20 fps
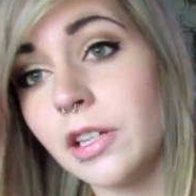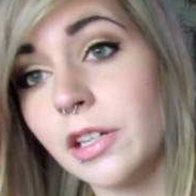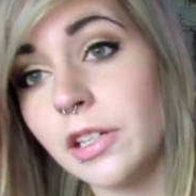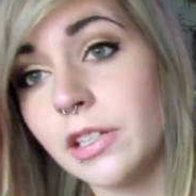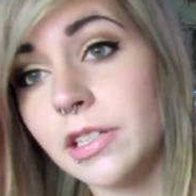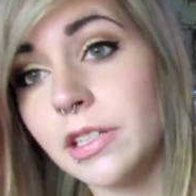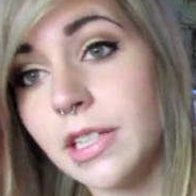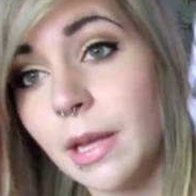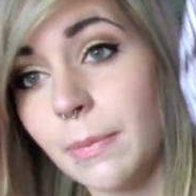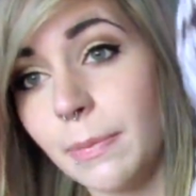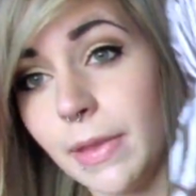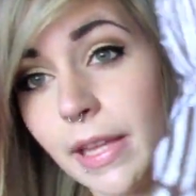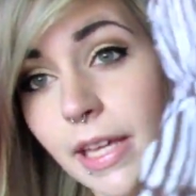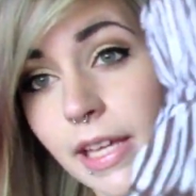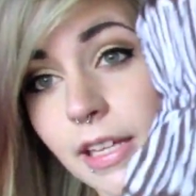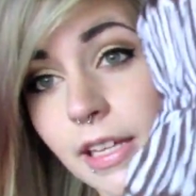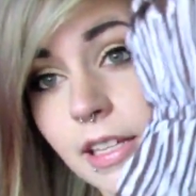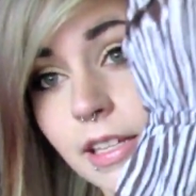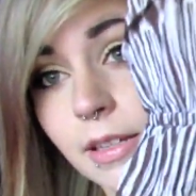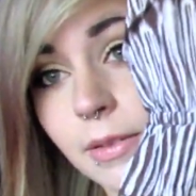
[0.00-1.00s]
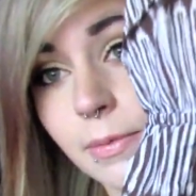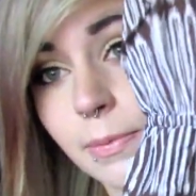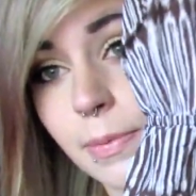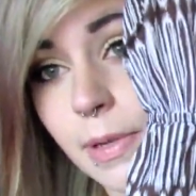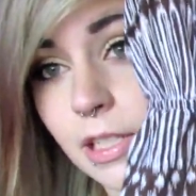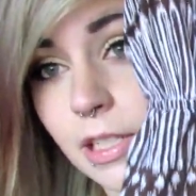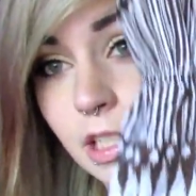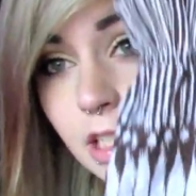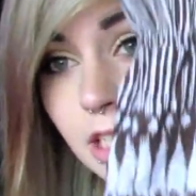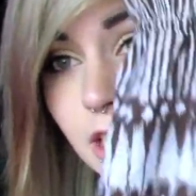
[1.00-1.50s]
or something.
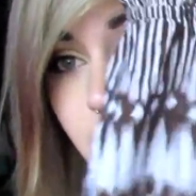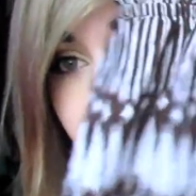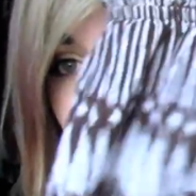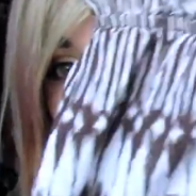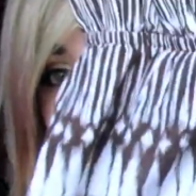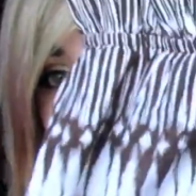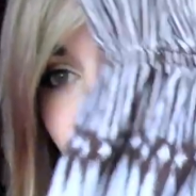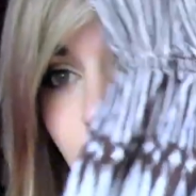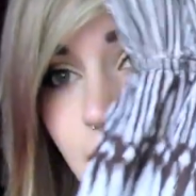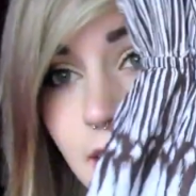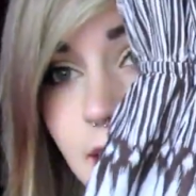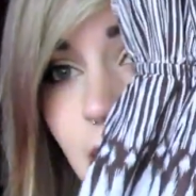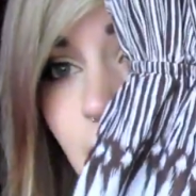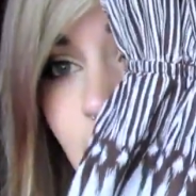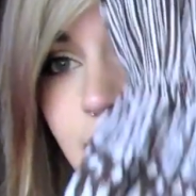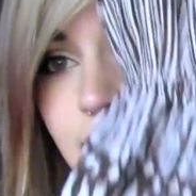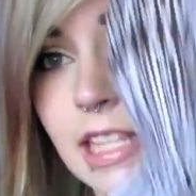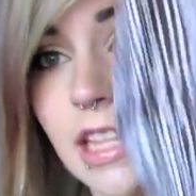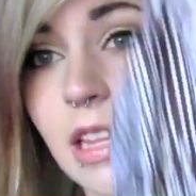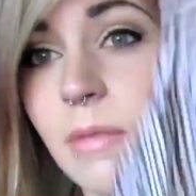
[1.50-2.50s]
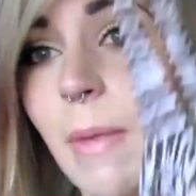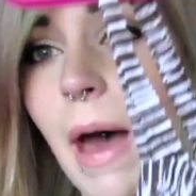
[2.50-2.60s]
it just looks like that and ties in the